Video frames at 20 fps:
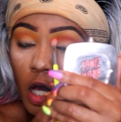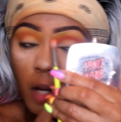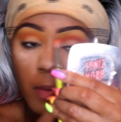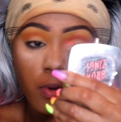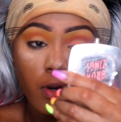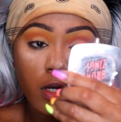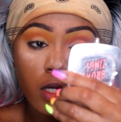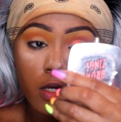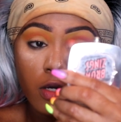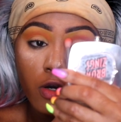
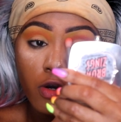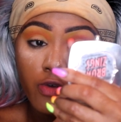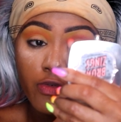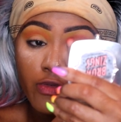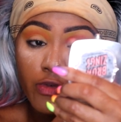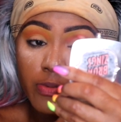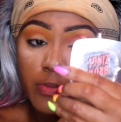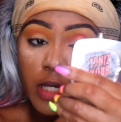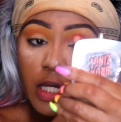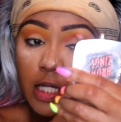pretty good
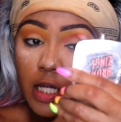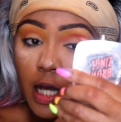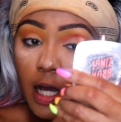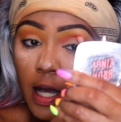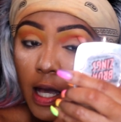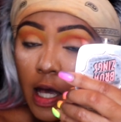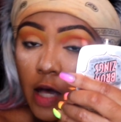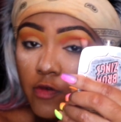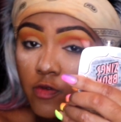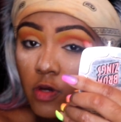for me not
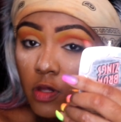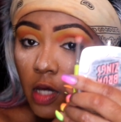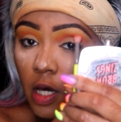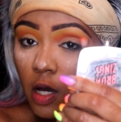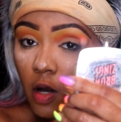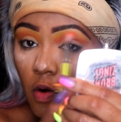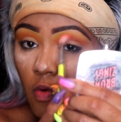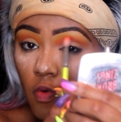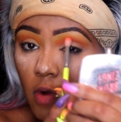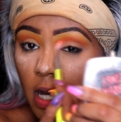having
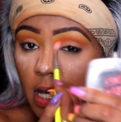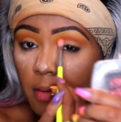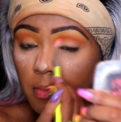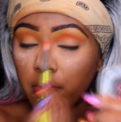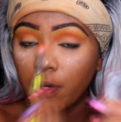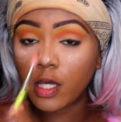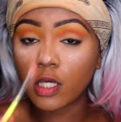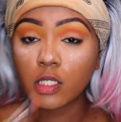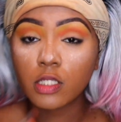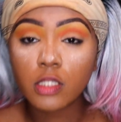like a white
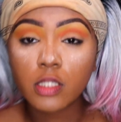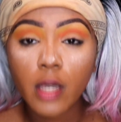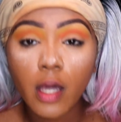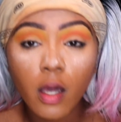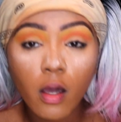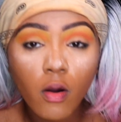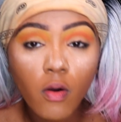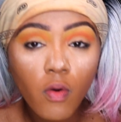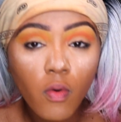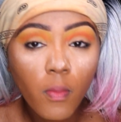base
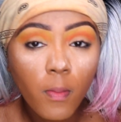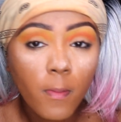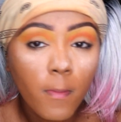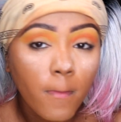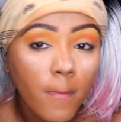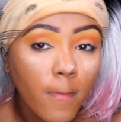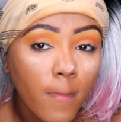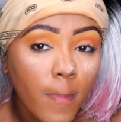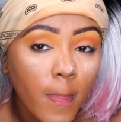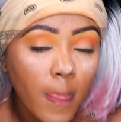down.
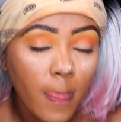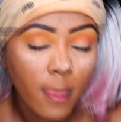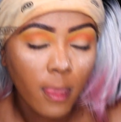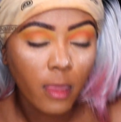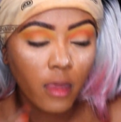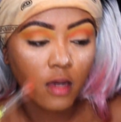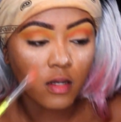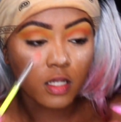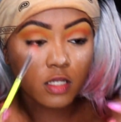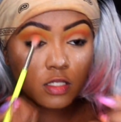
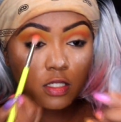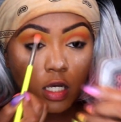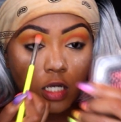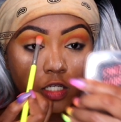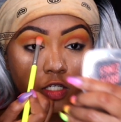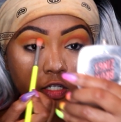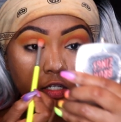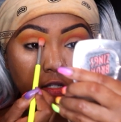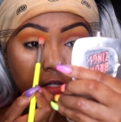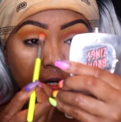Yeah, that's
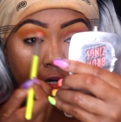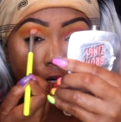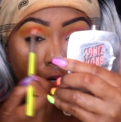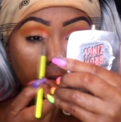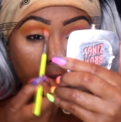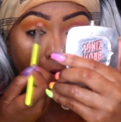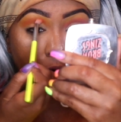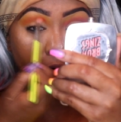actually looking